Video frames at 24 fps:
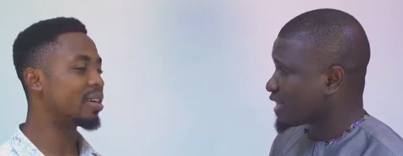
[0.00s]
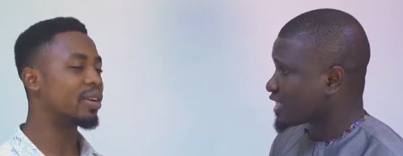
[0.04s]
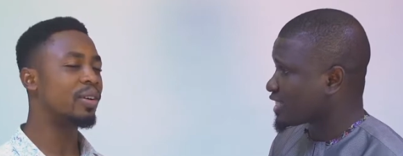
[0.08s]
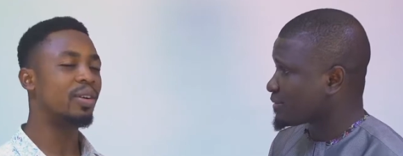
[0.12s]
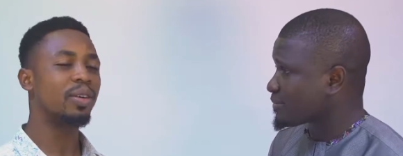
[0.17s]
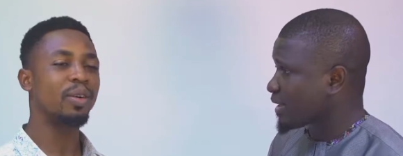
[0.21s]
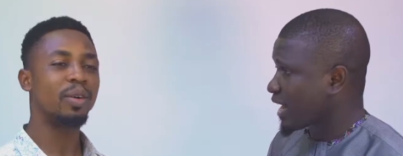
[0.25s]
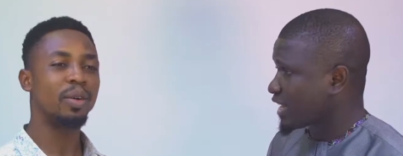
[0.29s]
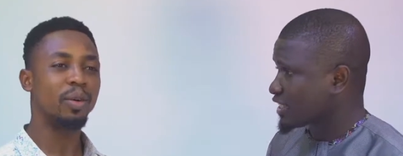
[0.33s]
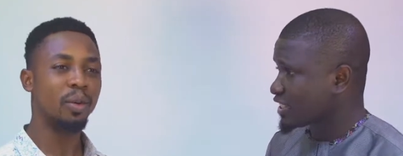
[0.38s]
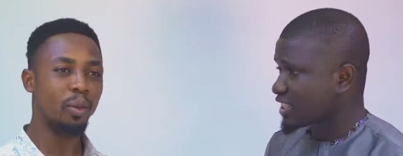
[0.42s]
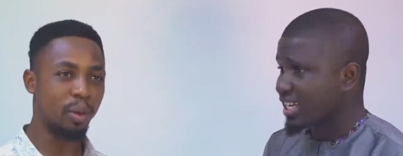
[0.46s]

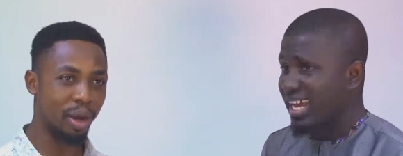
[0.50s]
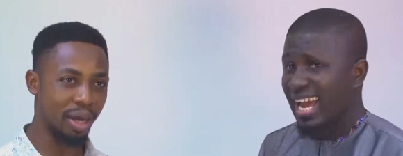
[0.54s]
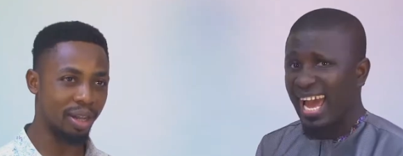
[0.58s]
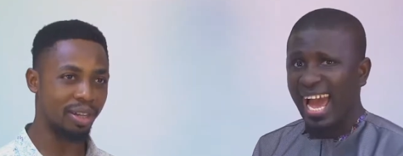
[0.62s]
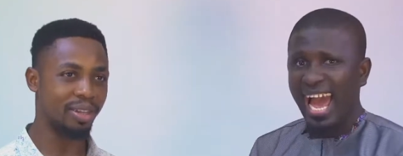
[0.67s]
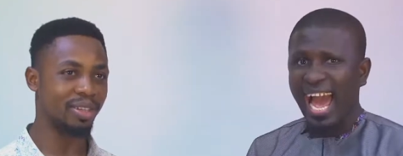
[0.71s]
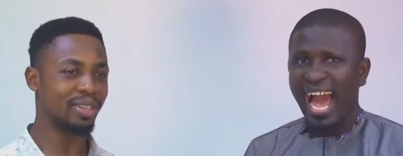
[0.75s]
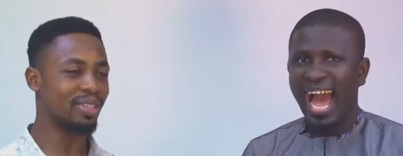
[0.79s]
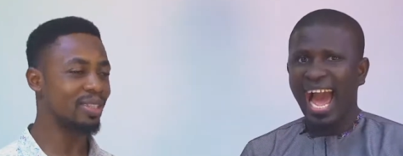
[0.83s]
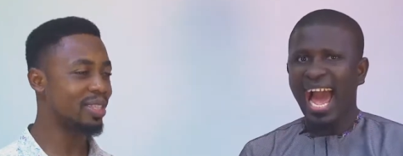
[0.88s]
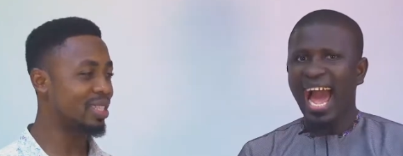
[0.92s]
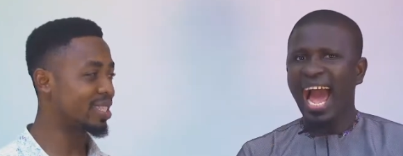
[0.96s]
Speaker 1: this match.
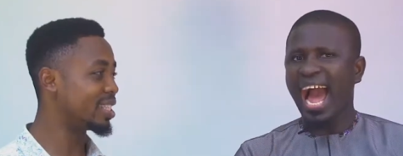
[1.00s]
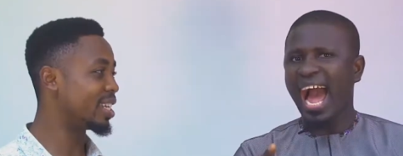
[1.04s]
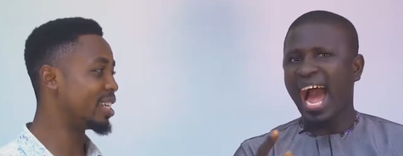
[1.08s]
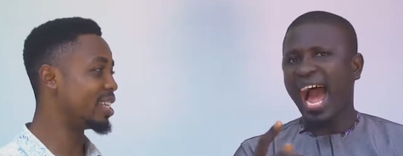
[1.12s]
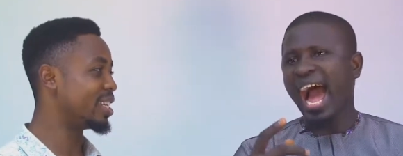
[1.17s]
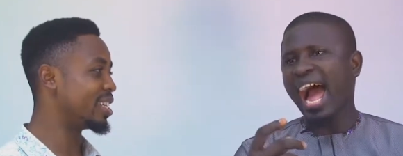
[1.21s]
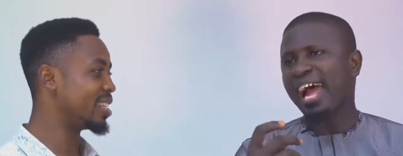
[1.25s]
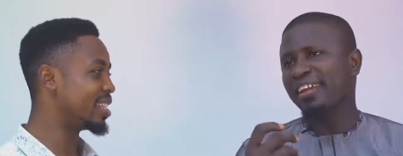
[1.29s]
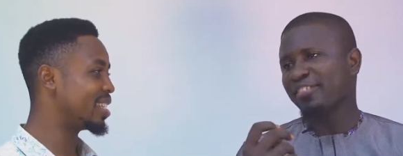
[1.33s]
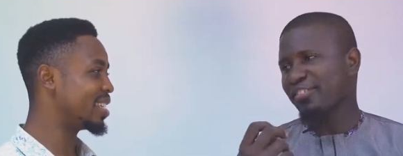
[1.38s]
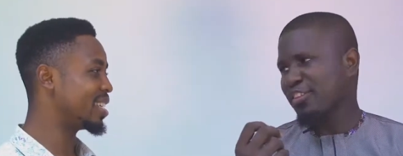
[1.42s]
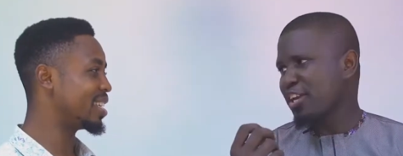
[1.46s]
Well,
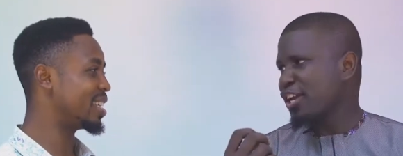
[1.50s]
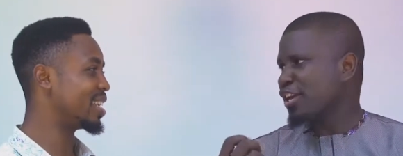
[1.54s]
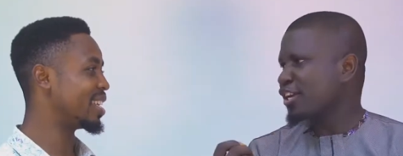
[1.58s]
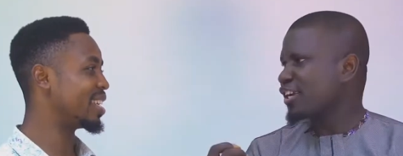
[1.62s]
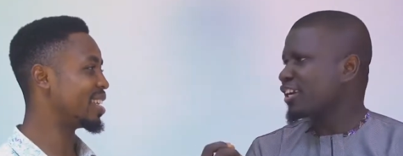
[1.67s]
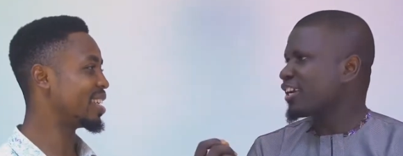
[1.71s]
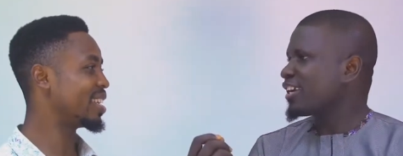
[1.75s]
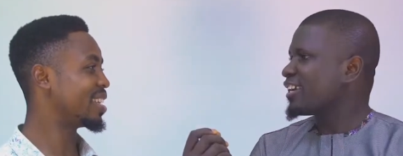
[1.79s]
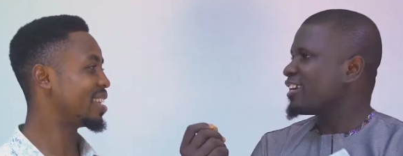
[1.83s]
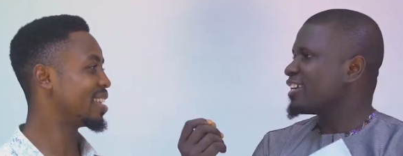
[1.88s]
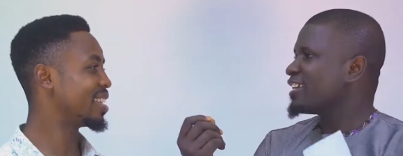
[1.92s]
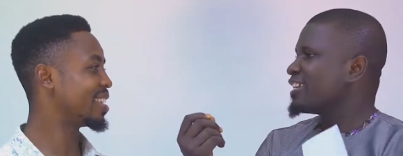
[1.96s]
I
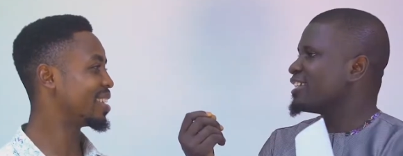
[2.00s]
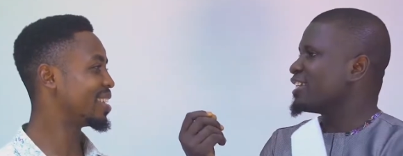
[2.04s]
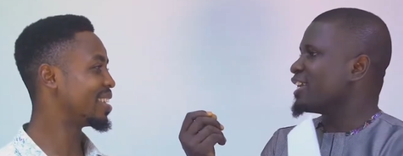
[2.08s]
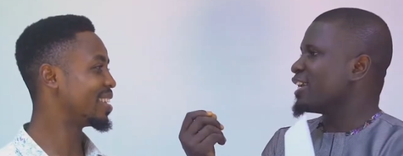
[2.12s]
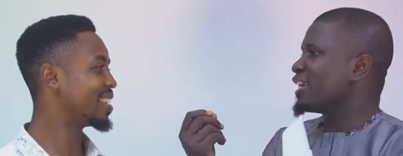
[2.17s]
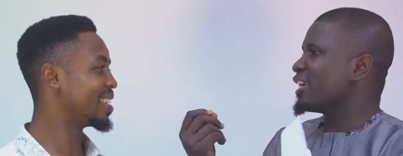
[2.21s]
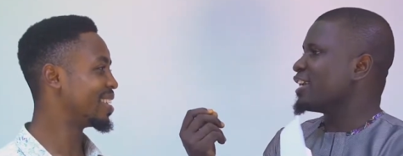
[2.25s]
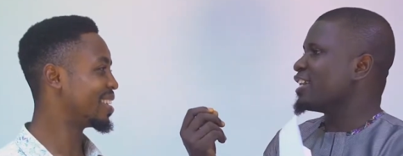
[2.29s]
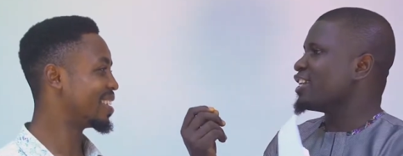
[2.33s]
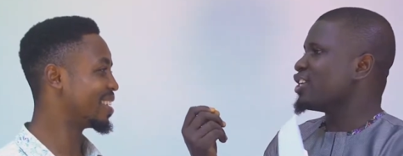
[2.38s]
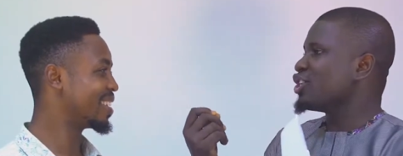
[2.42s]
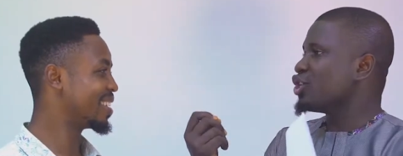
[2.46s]
think
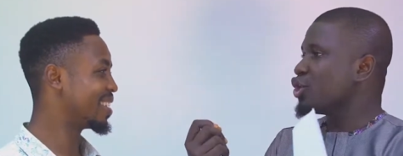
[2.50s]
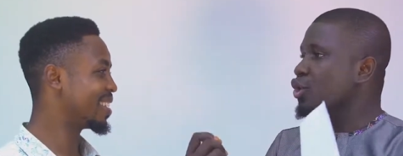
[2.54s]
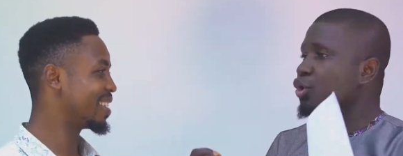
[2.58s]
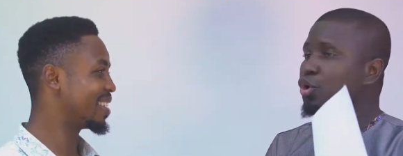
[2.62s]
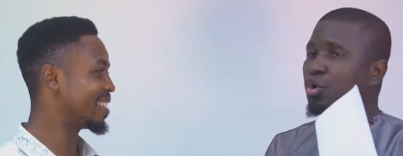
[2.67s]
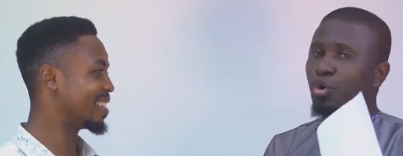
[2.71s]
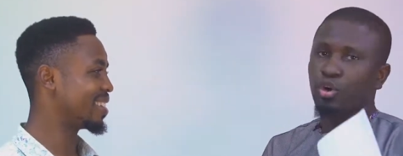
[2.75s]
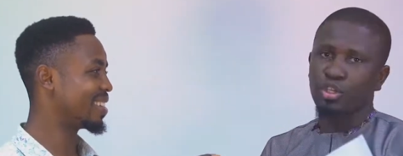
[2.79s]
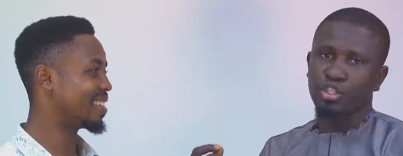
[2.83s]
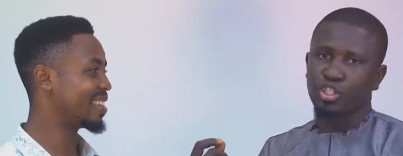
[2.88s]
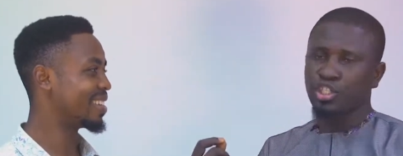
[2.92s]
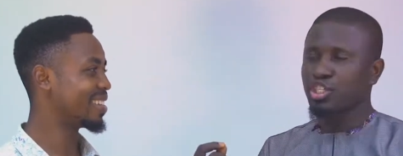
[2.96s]
the new
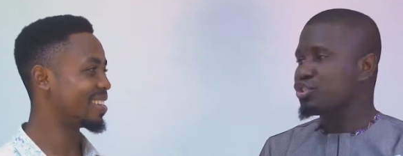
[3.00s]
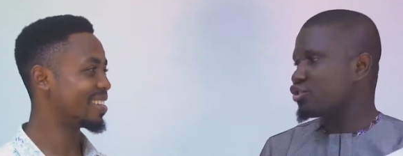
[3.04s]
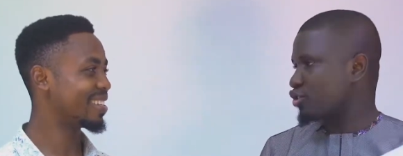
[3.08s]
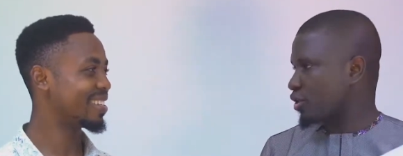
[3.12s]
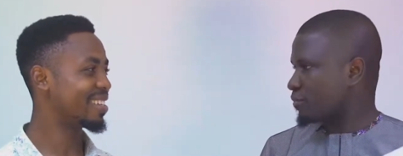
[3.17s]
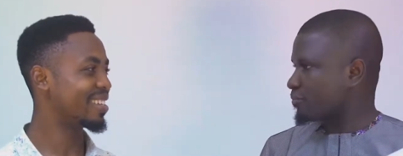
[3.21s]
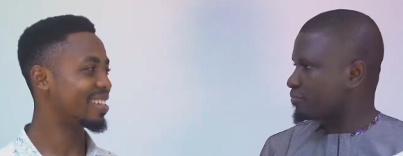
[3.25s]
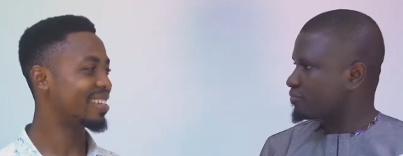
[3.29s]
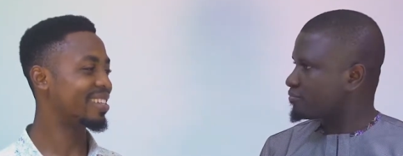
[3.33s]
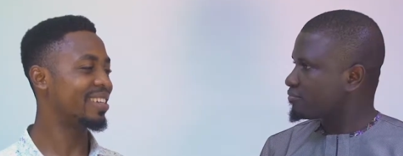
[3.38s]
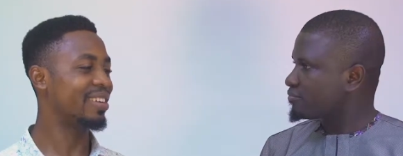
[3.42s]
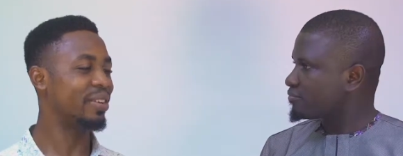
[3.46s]
coach
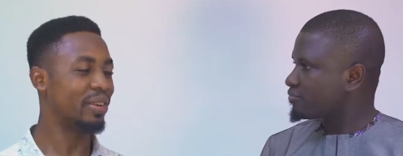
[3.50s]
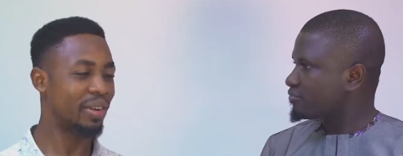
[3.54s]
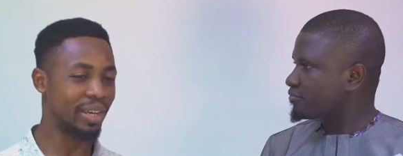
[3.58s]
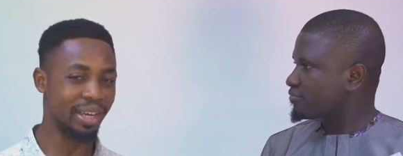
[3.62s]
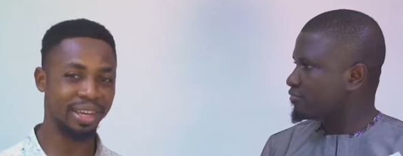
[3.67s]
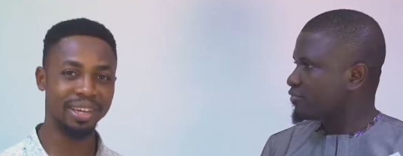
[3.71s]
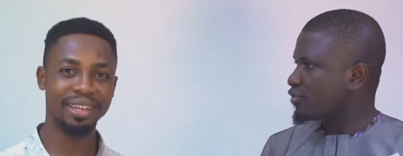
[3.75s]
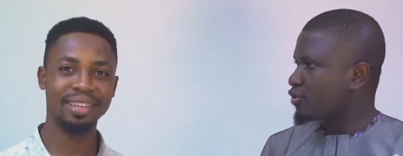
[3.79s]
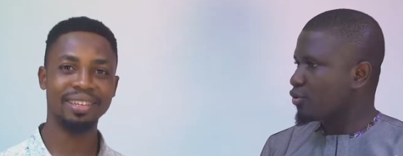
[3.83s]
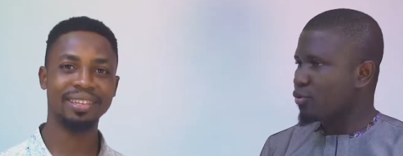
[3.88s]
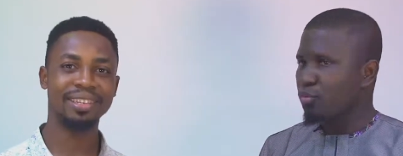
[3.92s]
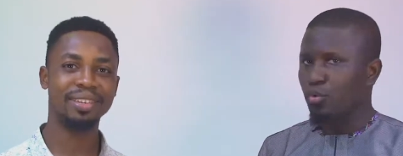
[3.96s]
syndrome
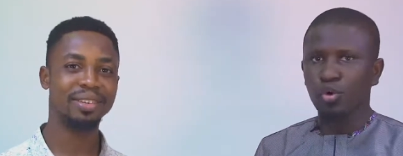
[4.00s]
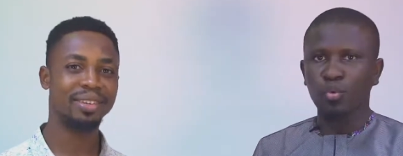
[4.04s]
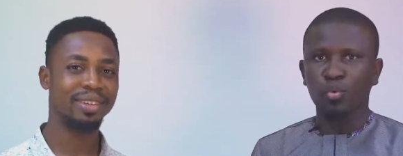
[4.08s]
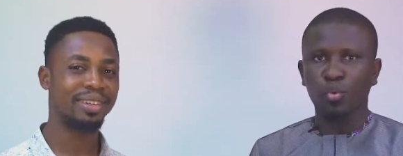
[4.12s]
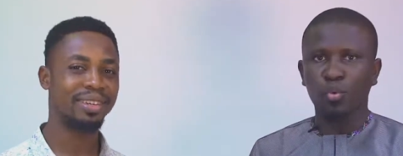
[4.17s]
okay. would